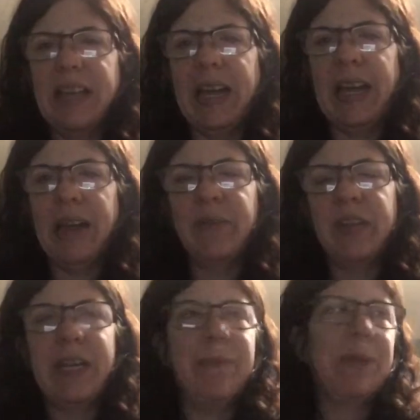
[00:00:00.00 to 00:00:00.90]
I have to
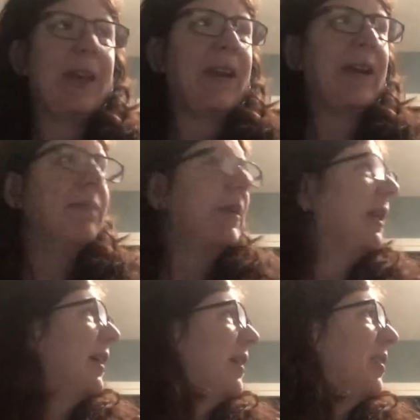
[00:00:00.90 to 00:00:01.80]
keep that on
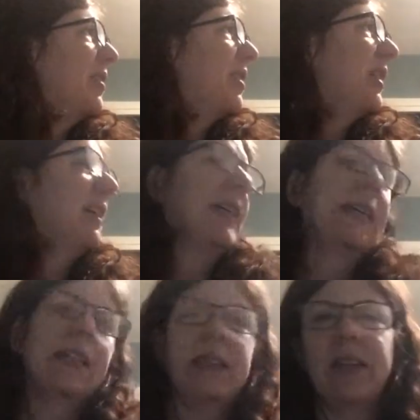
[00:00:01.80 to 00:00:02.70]
because
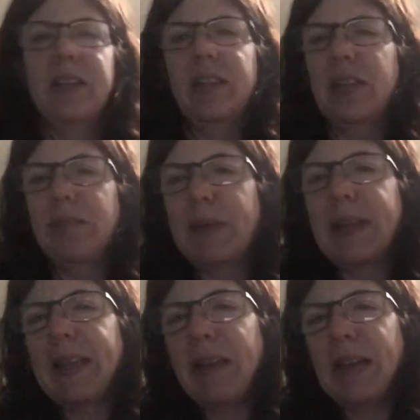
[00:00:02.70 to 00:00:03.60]
it's a
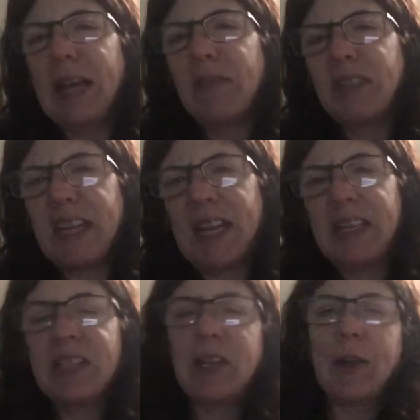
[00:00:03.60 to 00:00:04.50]
bit cloudy
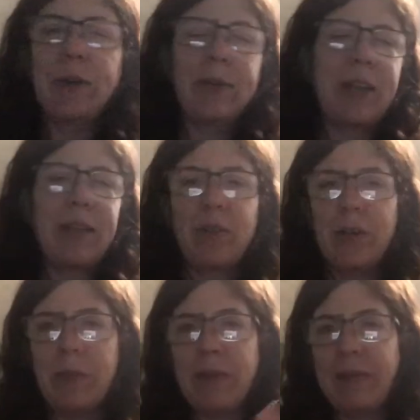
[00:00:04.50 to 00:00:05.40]
outside, so not going to
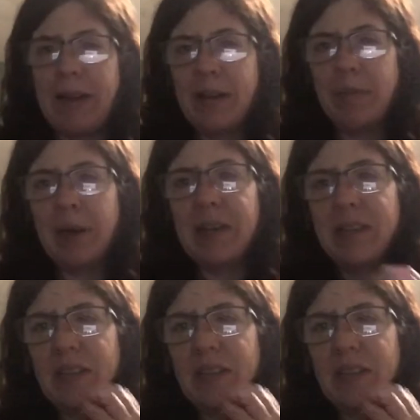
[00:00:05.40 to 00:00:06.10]
be very bright.